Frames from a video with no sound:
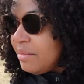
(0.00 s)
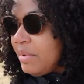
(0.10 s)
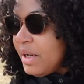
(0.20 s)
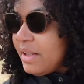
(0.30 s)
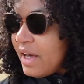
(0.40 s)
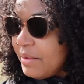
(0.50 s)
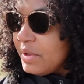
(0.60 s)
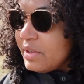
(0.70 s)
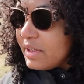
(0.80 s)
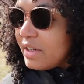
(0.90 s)
But that
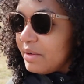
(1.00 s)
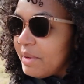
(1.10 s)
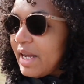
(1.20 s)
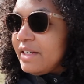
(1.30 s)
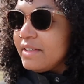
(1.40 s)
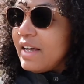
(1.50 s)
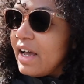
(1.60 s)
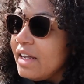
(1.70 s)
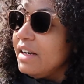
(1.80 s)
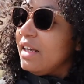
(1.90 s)
was by
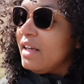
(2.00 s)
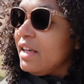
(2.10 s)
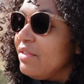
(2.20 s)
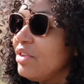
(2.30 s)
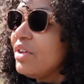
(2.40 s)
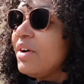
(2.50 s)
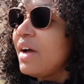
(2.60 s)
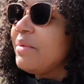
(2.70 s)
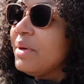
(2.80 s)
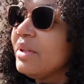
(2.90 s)
design. Even though
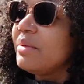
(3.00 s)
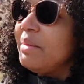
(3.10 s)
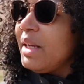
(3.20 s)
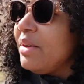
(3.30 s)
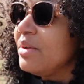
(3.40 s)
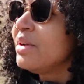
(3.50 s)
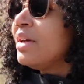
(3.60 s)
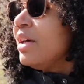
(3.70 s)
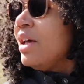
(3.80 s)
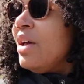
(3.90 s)
I will admit,
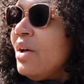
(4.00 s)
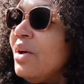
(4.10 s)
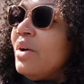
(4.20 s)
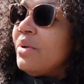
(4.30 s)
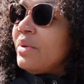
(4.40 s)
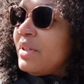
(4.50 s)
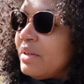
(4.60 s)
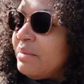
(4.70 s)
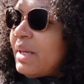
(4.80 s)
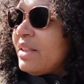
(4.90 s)
we
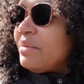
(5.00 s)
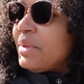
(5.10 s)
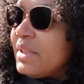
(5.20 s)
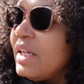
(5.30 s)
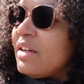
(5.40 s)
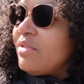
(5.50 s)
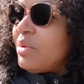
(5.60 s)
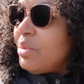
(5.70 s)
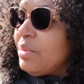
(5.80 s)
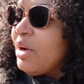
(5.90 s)
did make the mistake of
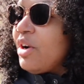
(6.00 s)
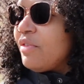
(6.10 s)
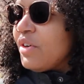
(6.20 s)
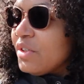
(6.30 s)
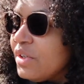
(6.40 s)
when we bought our first